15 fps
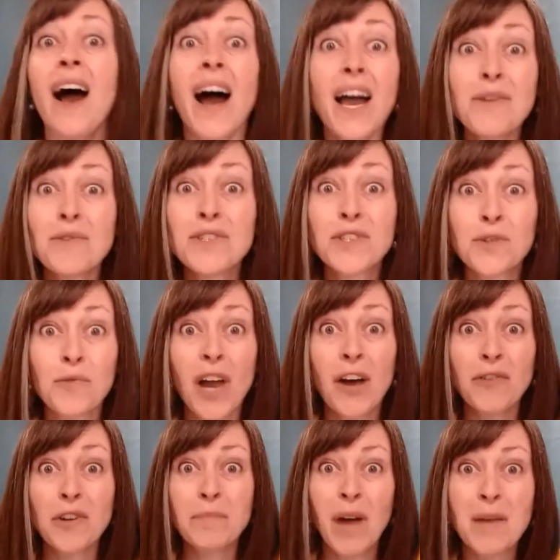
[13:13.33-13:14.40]
I was
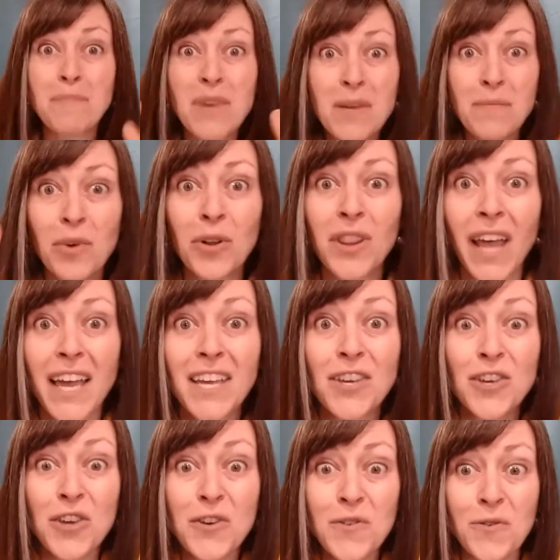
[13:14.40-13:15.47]
surrounded by people like
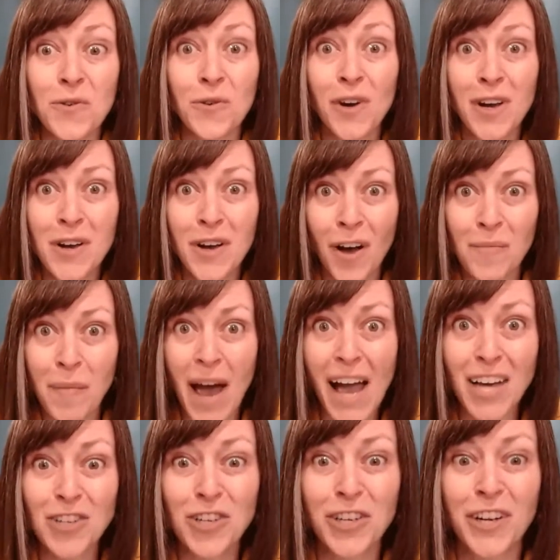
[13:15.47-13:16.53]
you,
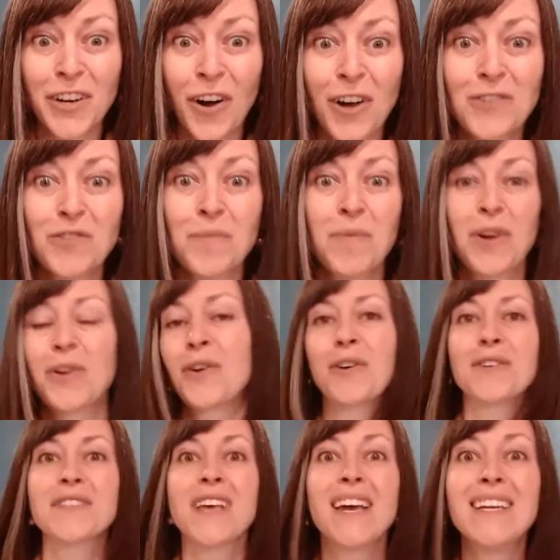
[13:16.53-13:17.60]
passionate
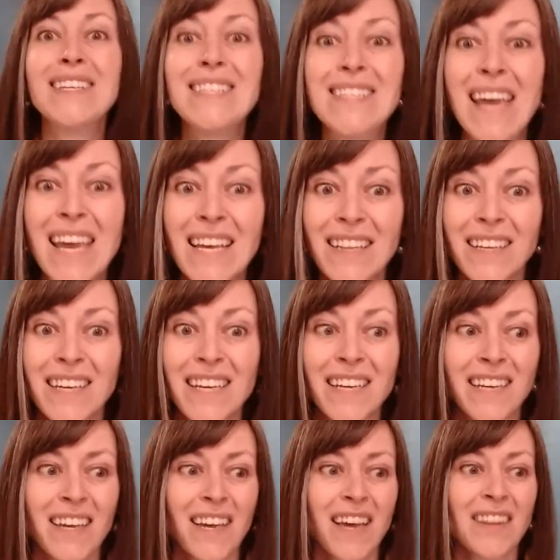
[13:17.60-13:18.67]
entrepreneurs, daily.
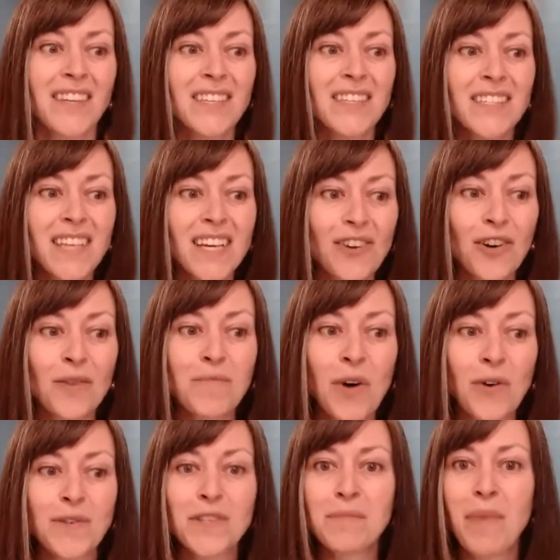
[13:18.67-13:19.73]
The single
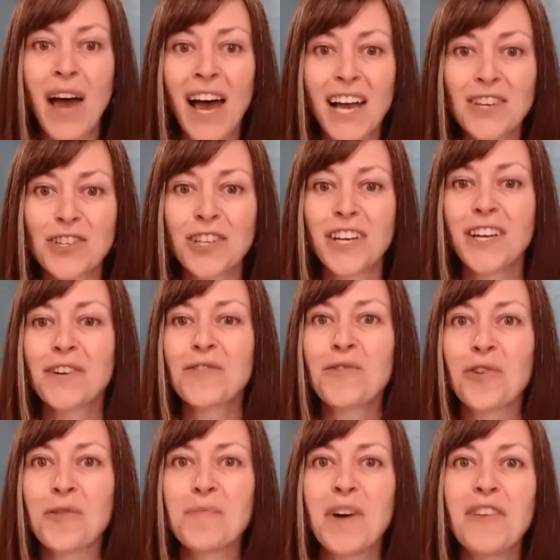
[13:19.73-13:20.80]
most passionate
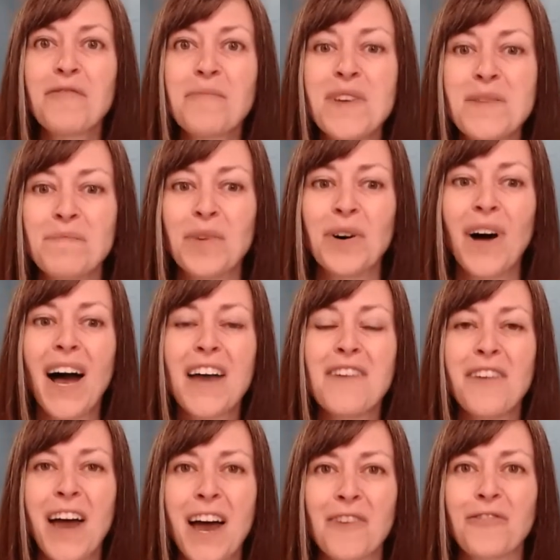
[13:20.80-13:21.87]
group of people I've
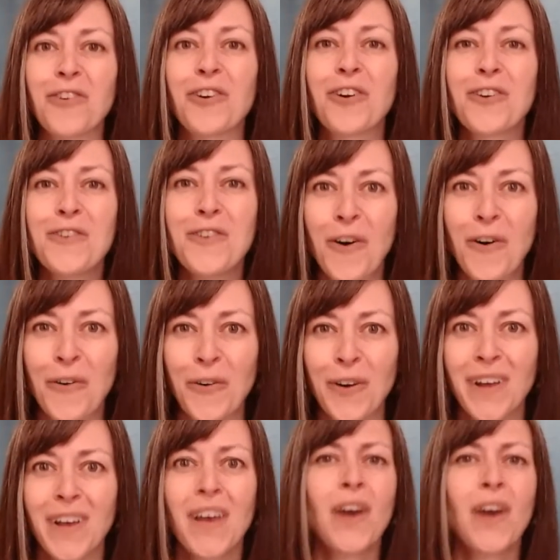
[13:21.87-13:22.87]
ever known,